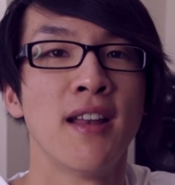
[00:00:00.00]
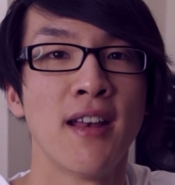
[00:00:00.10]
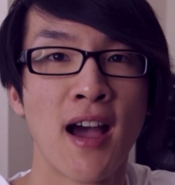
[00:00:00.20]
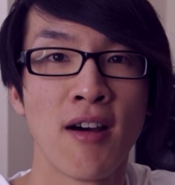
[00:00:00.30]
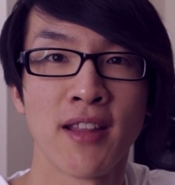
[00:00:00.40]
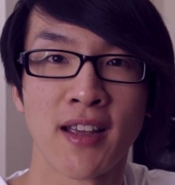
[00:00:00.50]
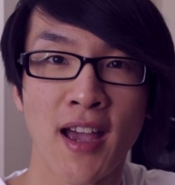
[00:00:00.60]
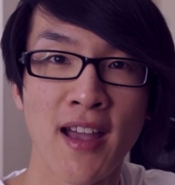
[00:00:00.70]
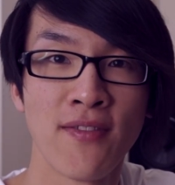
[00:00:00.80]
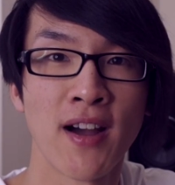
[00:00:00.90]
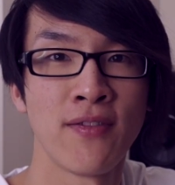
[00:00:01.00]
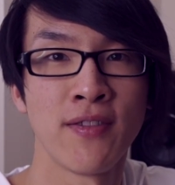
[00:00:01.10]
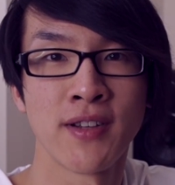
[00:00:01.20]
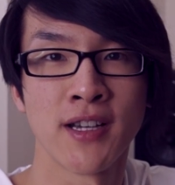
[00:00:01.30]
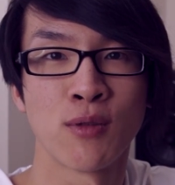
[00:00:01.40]
Now the
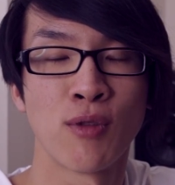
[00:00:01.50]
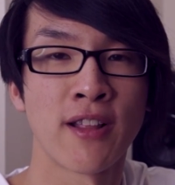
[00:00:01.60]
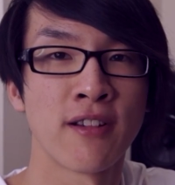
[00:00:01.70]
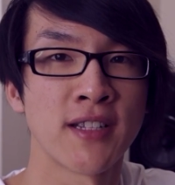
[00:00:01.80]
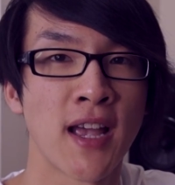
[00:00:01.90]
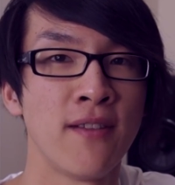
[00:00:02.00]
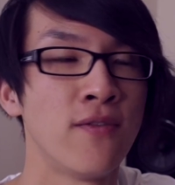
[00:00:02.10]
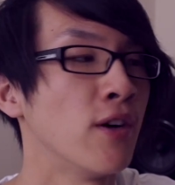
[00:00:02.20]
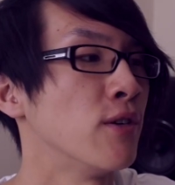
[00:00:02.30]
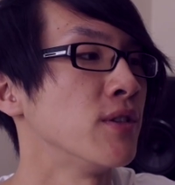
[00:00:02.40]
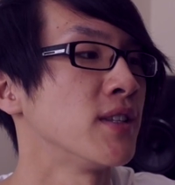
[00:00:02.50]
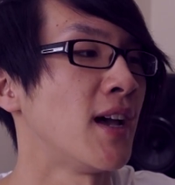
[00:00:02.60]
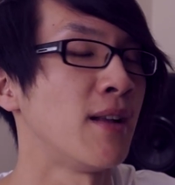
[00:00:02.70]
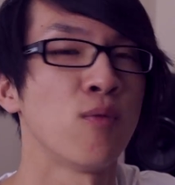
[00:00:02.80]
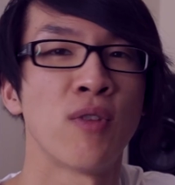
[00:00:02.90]
K550 is one of those headphones
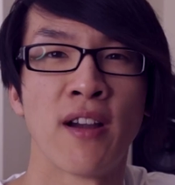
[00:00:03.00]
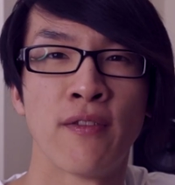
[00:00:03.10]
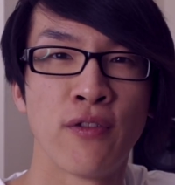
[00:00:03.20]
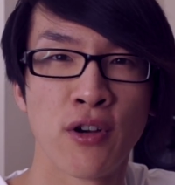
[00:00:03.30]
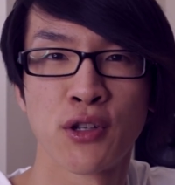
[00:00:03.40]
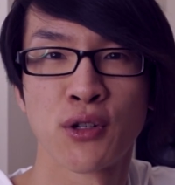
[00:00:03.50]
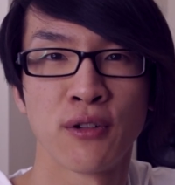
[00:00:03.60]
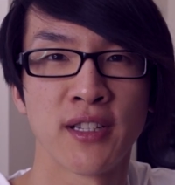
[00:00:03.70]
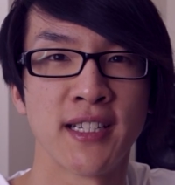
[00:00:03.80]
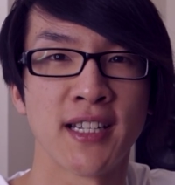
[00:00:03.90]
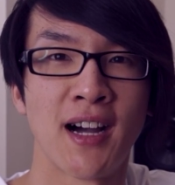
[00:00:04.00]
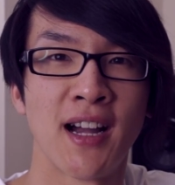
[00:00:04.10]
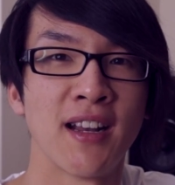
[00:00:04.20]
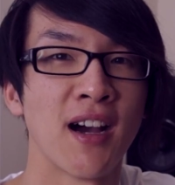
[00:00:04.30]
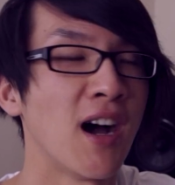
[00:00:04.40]
that when I first saw the
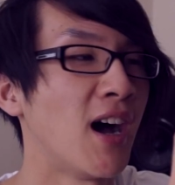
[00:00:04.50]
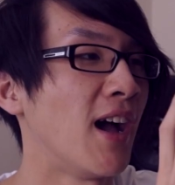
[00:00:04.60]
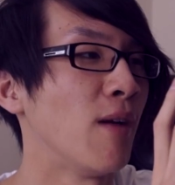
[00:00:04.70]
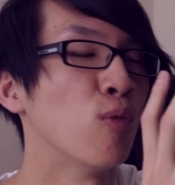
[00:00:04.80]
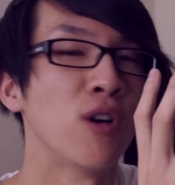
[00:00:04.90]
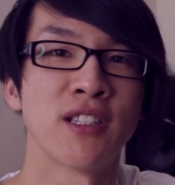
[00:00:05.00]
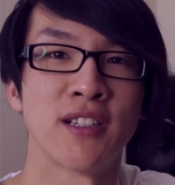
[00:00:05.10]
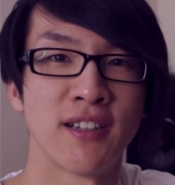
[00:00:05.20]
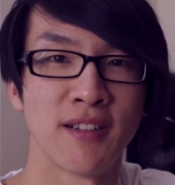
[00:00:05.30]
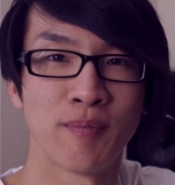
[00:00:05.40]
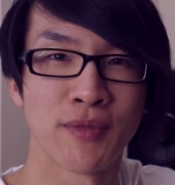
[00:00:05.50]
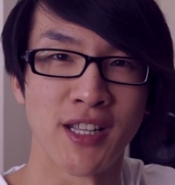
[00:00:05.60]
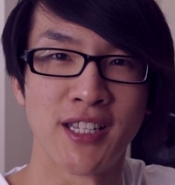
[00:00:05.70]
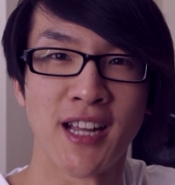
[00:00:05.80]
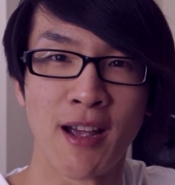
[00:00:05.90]
design, I wanted it
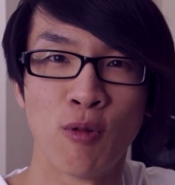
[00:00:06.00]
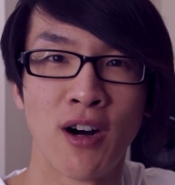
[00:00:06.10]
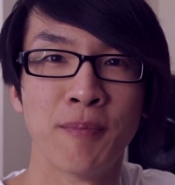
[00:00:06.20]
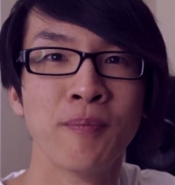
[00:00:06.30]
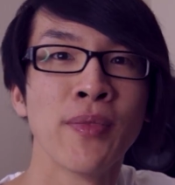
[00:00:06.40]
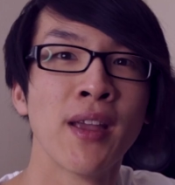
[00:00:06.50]
since day one.